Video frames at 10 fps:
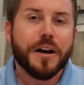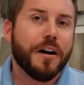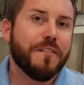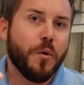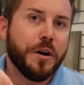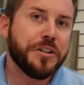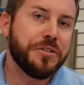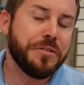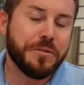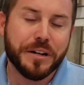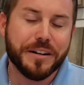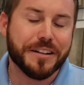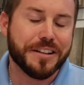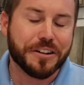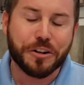Avoid
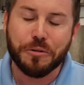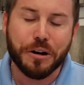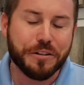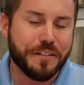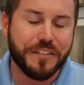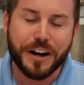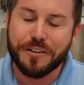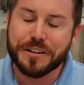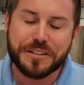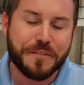the coronavirus.